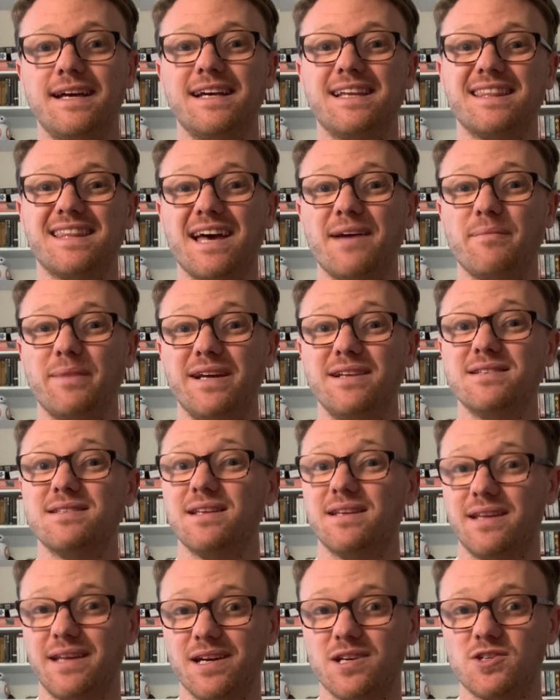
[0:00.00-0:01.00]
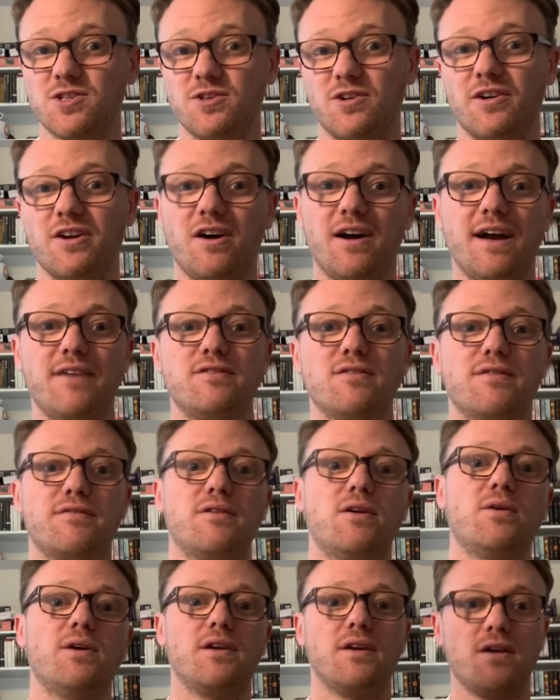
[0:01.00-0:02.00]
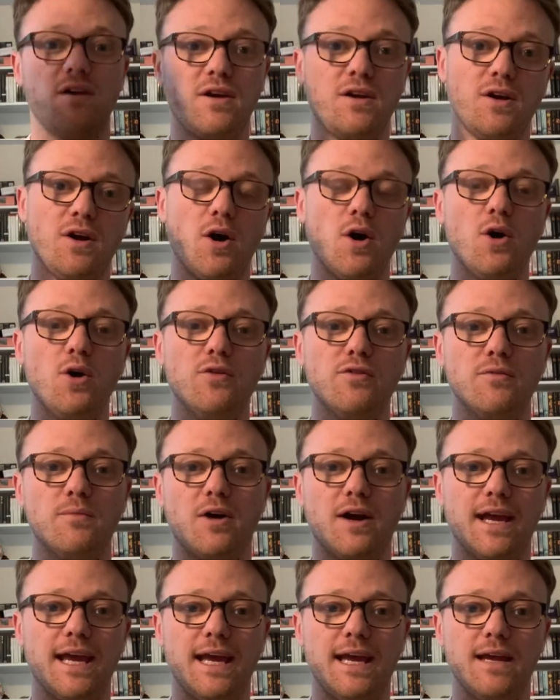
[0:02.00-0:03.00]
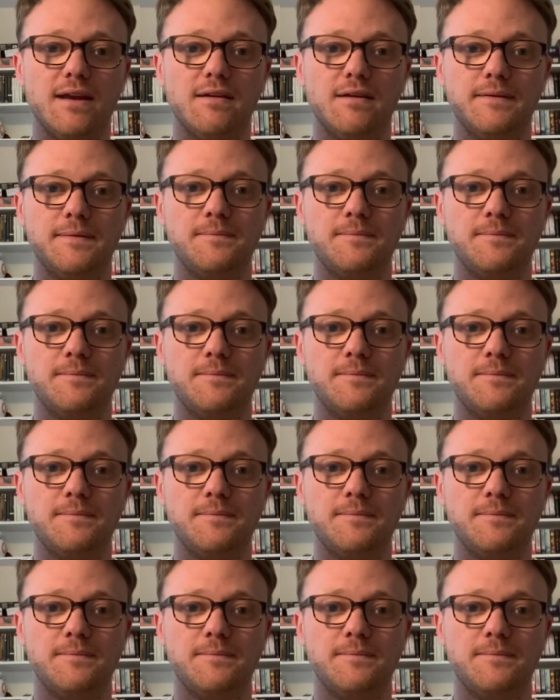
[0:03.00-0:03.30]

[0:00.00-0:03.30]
that means the next shot I have to throw it over my head,